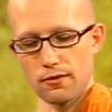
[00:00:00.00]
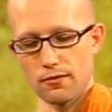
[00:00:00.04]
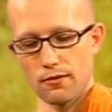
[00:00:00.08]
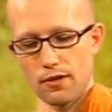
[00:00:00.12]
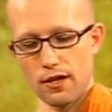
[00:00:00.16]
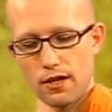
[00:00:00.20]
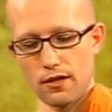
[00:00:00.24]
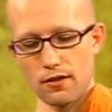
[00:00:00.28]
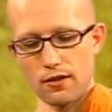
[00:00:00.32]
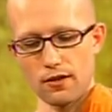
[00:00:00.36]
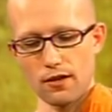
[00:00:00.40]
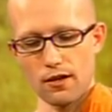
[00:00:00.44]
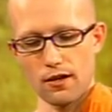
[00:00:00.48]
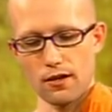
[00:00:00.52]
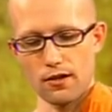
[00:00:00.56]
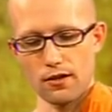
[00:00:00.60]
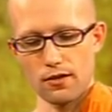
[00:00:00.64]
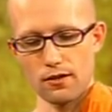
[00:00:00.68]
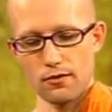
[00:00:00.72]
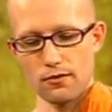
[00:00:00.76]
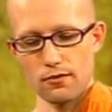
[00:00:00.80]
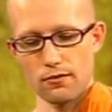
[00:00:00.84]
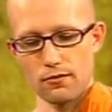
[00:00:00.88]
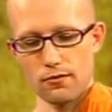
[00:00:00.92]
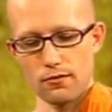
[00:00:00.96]
And, and uh,
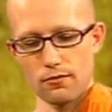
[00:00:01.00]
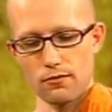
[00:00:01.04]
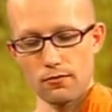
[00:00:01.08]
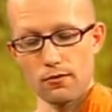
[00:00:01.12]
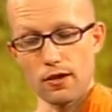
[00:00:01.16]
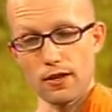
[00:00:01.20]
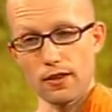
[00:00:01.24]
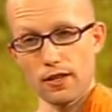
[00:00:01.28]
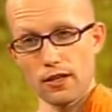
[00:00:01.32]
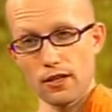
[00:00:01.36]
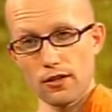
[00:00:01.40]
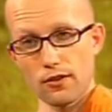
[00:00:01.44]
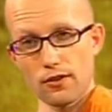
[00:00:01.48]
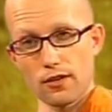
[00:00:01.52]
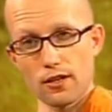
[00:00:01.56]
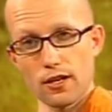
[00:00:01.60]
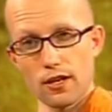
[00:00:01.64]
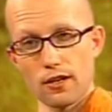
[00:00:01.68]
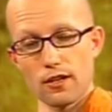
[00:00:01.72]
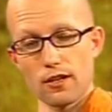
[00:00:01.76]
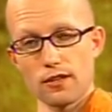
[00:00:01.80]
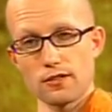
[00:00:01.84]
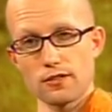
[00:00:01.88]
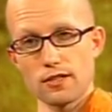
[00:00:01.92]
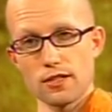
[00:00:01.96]
I think you can,
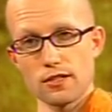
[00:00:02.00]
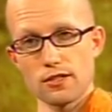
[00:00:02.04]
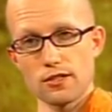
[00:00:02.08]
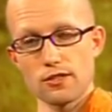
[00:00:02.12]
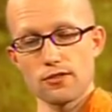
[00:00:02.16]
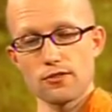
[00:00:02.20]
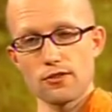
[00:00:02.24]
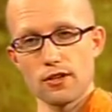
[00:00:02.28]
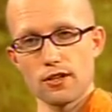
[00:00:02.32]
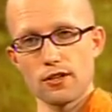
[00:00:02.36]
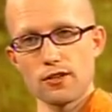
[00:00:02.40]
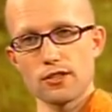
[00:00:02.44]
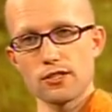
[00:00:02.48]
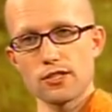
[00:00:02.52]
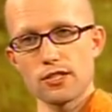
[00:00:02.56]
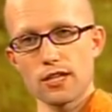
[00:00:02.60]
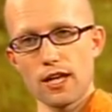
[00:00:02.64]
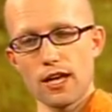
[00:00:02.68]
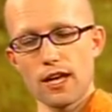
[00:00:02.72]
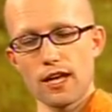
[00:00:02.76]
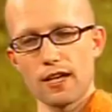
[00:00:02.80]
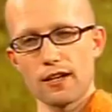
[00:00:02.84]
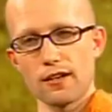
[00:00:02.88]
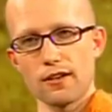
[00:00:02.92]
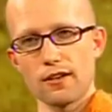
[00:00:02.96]
uh, it's easy to
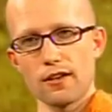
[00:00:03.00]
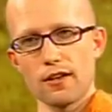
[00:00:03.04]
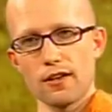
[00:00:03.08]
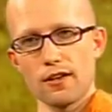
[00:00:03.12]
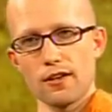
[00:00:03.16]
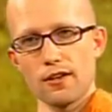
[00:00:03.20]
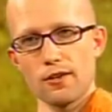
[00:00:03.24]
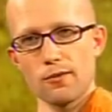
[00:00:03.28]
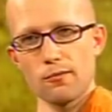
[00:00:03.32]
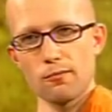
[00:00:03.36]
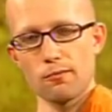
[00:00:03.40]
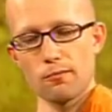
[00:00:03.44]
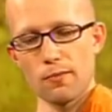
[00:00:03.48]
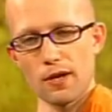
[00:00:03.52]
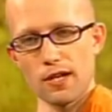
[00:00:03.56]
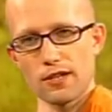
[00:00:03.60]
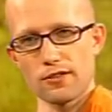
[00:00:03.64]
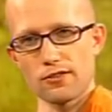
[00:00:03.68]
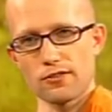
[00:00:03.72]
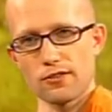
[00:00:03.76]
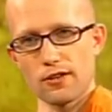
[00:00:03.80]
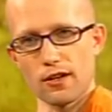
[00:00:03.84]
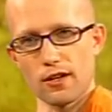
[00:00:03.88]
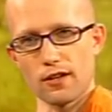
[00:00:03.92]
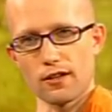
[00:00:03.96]
understand
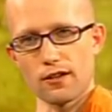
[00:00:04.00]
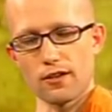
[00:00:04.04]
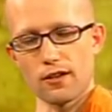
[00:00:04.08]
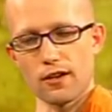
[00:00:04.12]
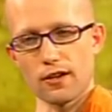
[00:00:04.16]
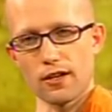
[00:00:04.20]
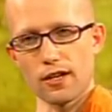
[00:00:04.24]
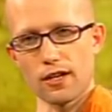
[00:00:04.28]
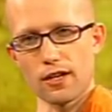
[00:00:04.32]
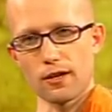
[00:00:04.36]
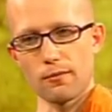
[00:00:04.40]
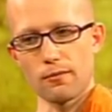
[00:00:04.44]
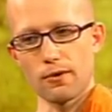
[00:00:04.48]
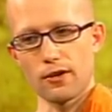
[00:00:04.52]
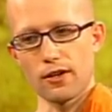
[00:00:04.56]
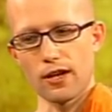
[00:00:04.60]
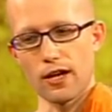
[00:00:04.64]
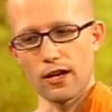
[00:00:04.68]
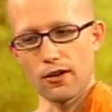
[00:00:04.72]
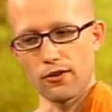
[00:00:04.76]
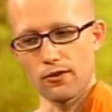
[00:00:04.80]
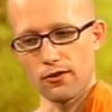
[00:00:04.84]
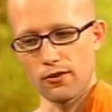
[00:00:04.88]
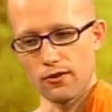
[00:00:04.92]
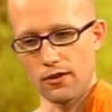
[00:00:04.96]
based on talking about
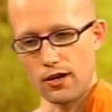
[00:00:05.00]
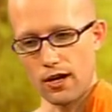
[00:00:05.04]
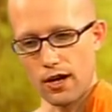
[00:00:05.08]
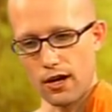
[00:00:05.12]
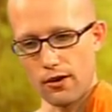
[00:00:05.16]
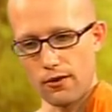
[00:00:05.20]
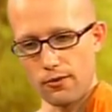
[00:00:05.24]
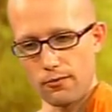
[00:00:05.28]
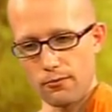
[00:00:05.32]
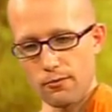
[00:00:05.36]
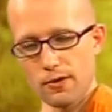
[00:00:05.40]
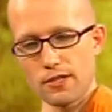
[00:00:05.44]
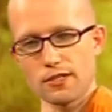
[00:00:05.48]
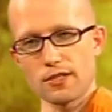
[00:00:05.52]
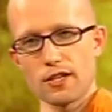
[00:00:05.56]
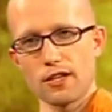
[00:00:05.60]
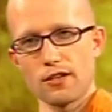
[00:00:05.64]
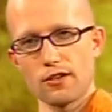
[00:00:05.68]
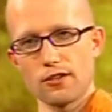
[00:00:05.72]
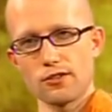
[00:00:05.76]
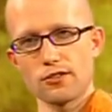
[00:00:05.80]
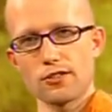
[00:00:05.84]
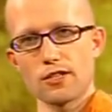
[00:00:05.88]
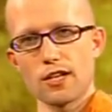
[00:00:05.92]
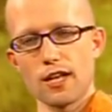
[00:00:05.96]
how our
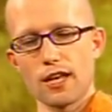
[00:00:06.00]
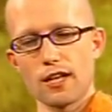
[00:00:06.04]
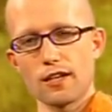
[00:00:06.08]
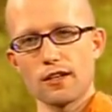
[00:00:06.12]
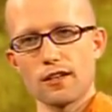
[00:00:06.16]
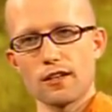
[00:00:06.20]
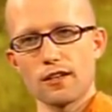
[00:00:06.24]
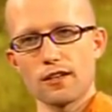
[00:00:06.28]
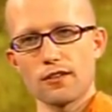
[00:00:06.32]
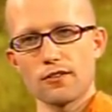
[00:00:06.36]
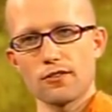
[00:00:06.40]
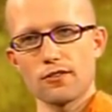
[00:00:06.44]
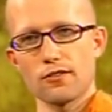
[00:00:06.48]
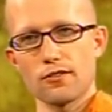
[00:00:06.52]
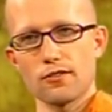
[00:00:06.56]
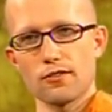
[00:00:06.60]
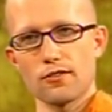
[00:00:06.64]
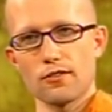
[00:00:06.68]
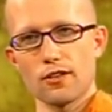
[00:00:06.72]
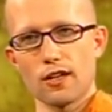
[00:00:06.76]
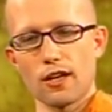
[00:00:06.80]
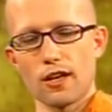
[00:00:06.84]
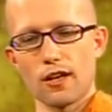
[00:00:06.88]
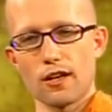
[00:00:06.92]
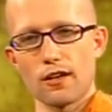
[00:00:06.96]
misunderstandings
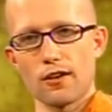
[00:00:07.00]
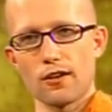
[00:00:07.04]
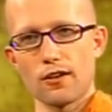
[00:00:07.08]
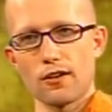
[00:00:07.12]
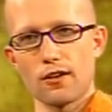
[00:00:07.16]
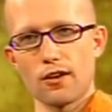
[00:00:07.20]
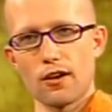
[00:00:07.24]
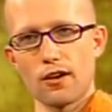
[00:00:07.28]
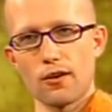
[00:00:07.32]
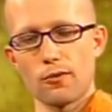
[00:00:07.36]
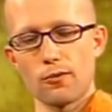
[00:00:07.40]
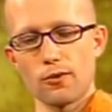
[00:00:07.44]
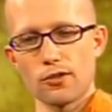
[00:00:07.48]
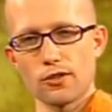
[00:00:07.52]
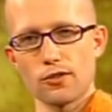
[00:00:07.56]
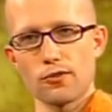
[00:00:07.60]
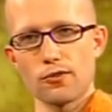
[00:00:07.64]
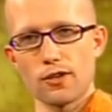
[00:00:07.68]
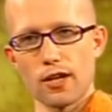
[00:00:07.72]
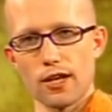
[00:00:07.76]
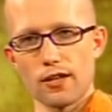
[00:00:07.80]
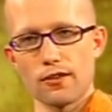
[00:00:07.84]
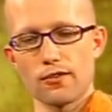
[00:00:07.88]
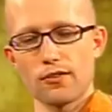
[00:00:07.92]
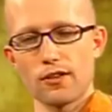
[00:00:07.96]
uh, are what
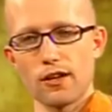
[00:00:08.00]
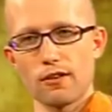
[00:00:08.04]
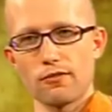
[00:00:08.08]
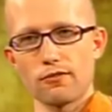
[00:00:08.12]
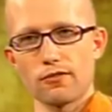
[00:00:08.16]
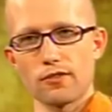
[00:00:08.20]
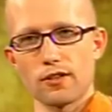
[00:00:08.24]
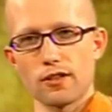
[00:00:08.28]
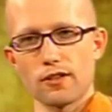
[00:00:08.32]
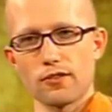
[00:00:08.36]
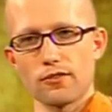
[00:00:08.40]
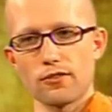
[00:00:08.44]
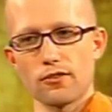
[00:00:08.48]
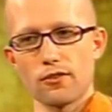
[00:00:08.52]
creates suffering.